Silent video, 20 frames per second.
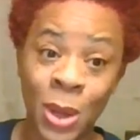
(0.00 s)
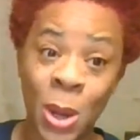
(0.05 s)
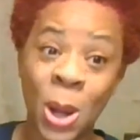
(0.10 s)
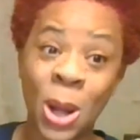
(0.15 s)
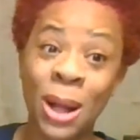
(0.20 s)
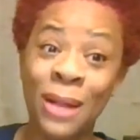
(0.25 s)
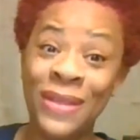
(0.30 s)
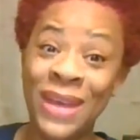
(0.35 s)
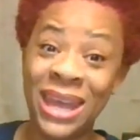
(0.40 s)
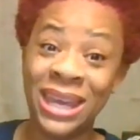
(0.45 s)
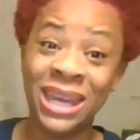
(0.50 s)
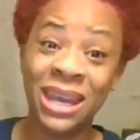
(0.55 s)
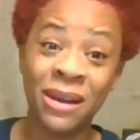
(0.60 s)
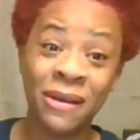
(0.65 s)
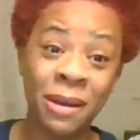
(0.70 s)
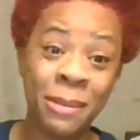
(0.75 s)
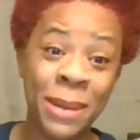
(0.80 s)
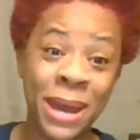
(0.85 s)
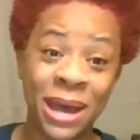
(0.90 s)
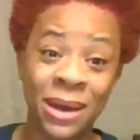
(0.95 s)
All they
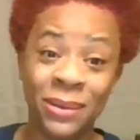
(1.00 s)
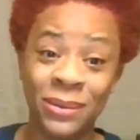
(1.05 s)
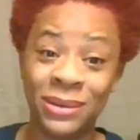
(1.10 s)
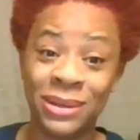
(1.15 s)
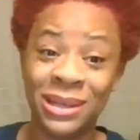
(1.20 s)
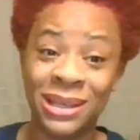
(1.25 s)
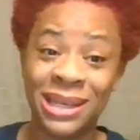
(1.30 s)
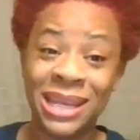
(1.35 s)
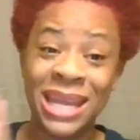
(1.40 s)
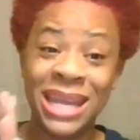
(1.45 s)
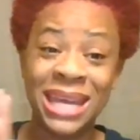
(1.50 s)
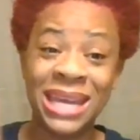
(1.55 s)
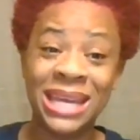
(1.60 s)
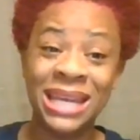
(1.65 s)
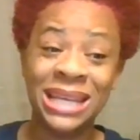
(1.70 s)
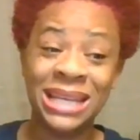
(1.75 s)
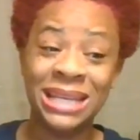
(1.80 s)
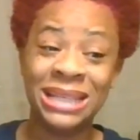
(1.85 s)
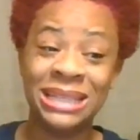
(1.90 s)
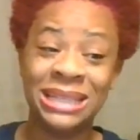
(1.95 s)
care about
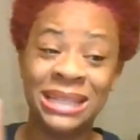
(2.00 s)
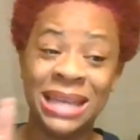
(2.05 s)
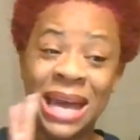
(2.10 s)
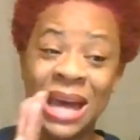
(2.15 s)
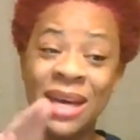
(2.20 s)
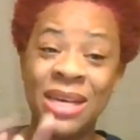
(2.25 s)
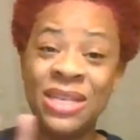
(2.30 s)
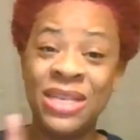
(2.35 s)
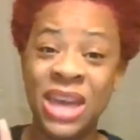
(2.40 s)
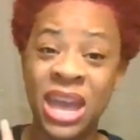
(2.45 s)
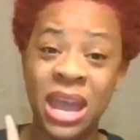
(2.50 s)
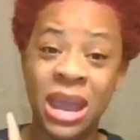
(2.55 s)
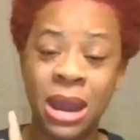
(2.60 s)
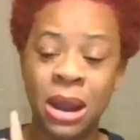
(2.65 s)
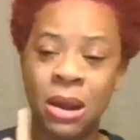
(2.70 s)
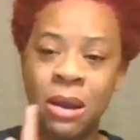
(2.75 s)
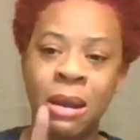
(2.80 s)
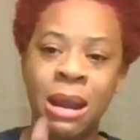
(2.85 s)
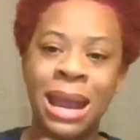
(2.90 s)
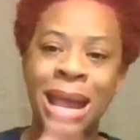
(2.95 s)
is
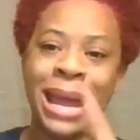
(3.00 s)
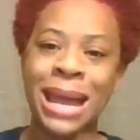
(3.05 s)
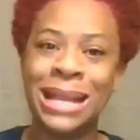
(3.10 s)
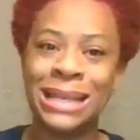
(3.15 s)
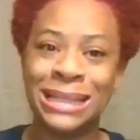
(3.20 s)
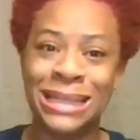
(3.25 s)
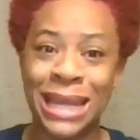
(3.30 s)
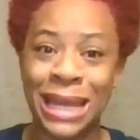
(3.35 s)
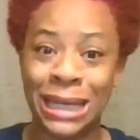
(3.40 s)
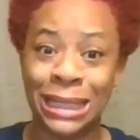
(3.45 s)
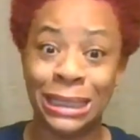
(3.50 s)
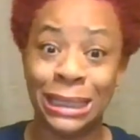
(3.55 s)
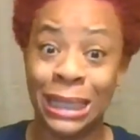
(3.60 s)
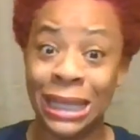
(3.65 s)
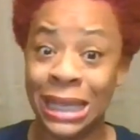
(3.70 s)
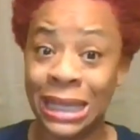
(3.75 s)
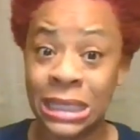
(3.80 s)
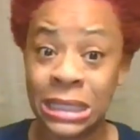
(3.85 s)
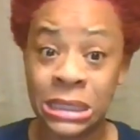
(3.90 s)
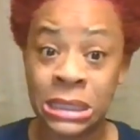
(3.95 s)
their
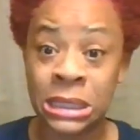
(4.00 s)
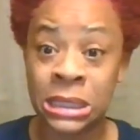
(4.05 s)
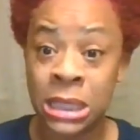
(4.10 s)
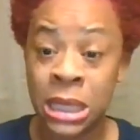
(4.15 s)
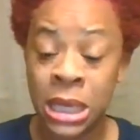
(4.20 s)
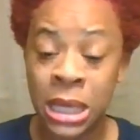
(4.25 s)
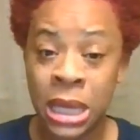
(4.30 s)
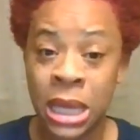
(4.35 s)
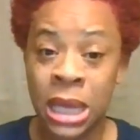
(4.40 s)
ding-a-lings.